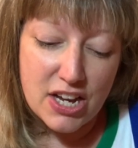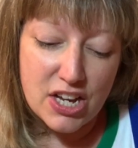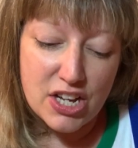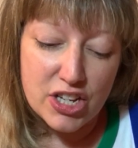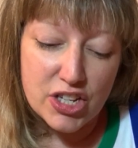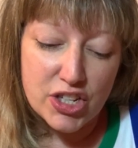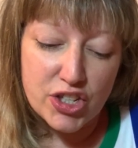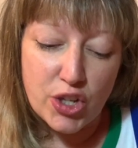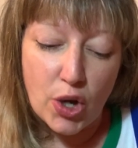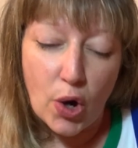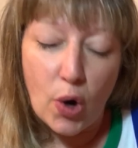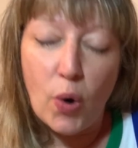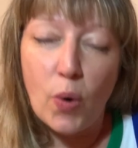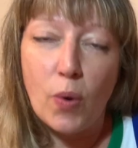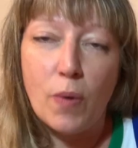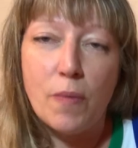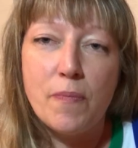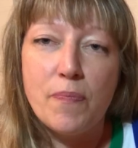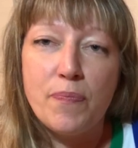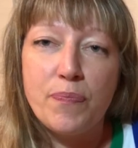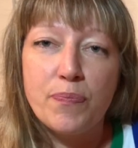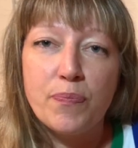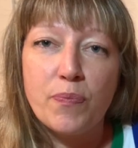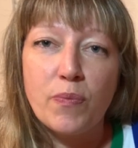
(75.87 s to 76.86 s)
So
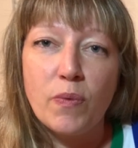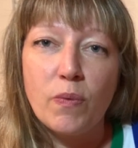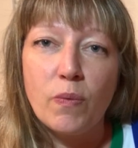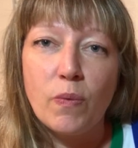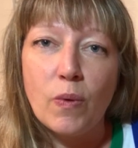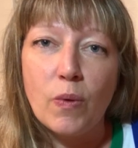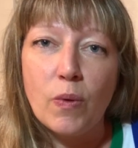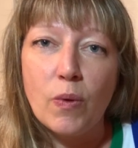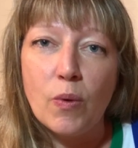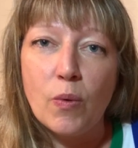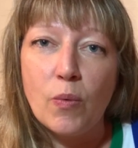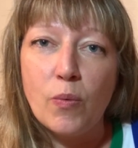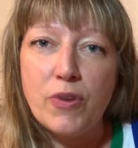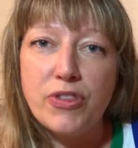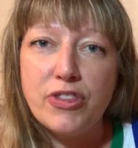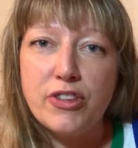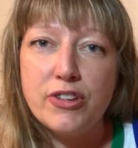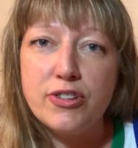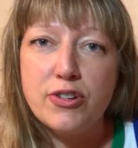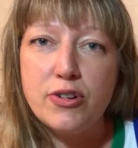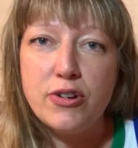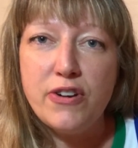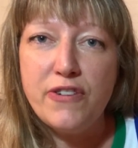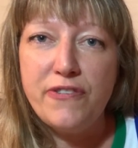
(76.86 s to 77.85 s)
with the
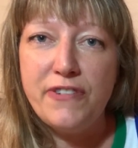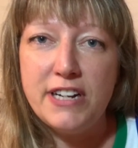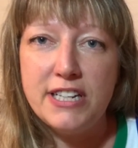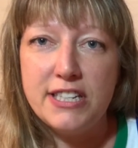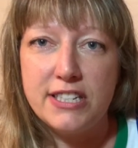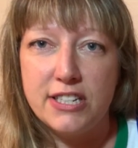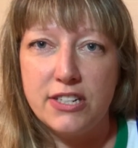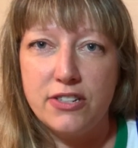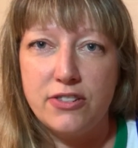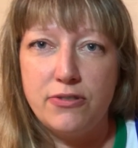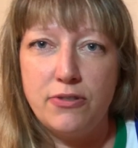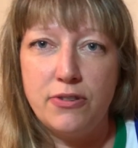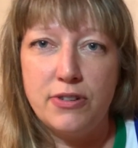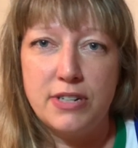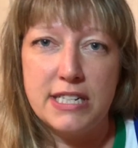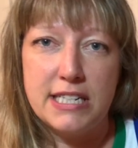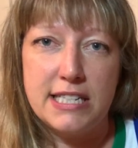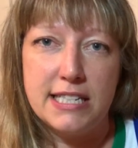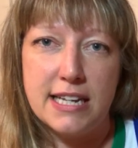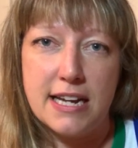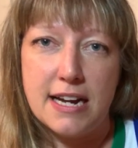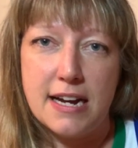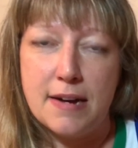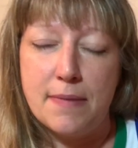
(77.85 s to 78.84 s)
Certified Cicerone
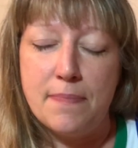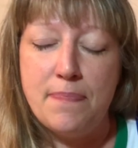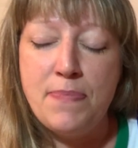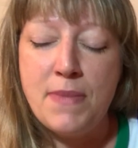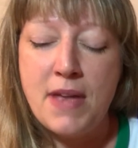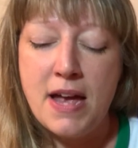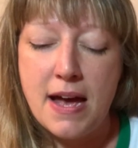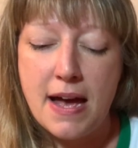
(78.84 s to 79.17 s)
exam,